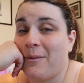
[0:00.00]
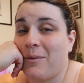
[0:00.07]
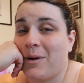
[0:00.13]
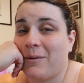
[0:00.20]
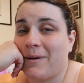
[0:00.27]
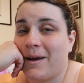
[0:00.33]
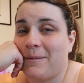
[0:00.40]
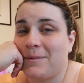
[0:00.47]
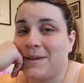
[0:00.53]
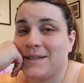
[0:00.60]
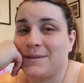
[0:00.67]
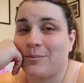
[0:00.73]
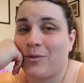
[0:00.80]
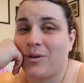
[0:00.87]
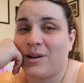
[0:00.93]
woke up
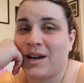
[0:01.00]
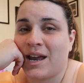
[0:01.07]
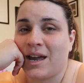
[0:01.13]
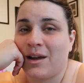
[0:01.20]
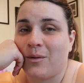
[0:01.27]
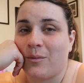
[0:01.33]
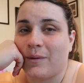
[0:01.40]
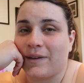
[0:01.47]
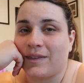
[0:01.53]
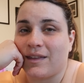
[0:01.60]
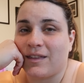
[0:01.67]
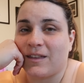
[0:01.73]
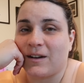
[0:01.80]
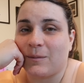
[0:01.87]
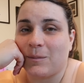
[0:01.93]
this morning with a
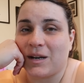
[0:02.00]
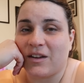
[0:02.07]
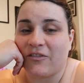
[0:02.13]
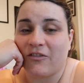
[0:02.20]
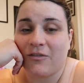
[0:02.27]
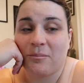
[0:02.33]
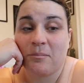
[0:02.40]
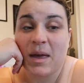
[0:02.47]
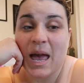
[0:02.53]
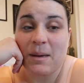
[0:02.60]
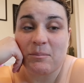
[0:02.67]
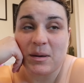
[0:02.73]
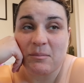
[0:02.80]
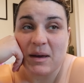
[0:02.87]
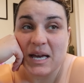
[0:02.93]
little bit of
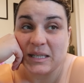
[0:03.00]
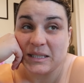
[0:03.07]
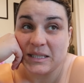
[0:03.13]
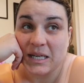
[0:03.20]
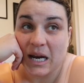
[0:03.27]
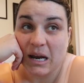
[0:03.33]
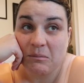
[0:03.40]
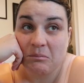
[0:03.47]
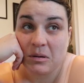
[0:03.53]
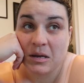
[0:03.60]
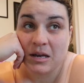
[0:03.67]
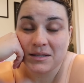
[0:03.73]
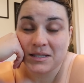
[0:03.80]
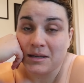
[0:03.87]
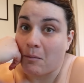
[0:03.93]
pep in my step,
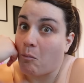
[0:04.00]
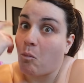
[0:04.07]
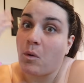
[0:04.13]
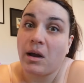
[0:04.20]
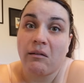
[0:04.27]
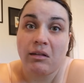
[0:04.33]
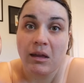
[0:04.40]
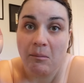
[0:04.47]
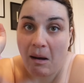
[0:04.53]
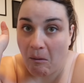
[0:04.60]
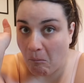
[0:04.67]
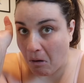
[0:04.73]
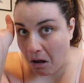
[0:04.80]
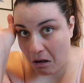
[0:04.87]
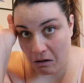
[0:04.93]
some wiggle in my
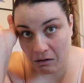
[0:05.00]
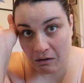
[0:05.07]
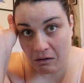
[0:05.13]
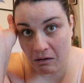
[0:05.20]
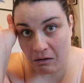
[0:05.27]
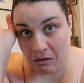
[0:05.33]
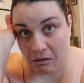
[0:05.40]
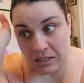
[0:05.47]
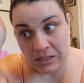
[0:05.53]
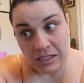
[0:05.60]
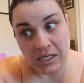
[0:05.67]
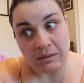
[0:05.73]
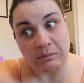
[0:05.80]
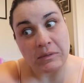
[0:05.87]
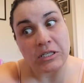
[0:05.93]
walk,
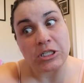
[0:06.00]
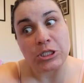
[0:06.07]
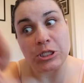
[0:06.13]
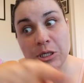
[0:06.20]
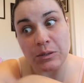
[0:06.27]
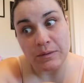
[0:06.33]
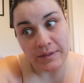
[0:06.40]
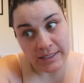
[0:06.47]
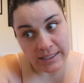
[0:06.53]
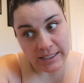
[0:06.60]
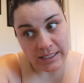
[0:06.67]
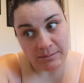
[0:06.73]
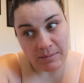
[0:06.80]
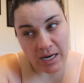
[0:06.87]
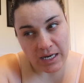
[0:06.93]
some juice
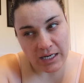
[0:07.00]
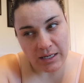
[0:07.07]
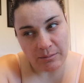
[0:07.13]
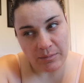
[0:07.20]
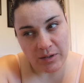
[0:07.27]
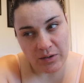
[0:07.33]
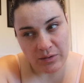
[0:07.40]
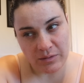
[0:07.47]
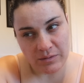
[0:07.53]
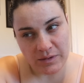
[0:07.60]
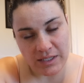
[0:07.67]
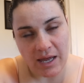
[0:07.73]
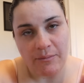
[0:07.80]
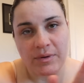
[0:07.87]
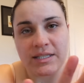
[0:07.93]
in my caboose.
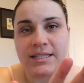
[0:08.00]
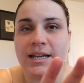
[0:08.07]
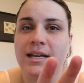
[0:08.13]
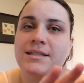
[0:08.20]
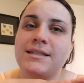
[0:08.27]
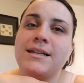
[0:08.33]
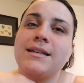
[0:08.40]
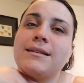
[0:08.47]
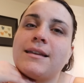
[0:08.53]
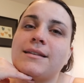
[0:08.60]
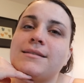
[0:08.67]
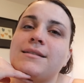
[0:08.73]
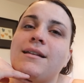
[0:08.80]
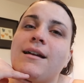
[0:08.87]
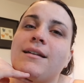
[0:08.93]
That one's nasty,
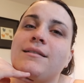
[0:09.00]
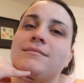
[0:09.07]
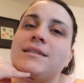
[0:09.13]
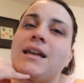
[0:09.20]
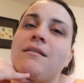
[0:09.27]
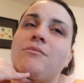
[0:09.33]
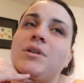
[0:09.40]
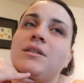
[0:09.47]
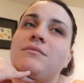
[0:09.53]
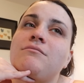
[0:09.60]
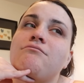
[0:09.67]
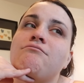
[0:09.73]
let's not use that one.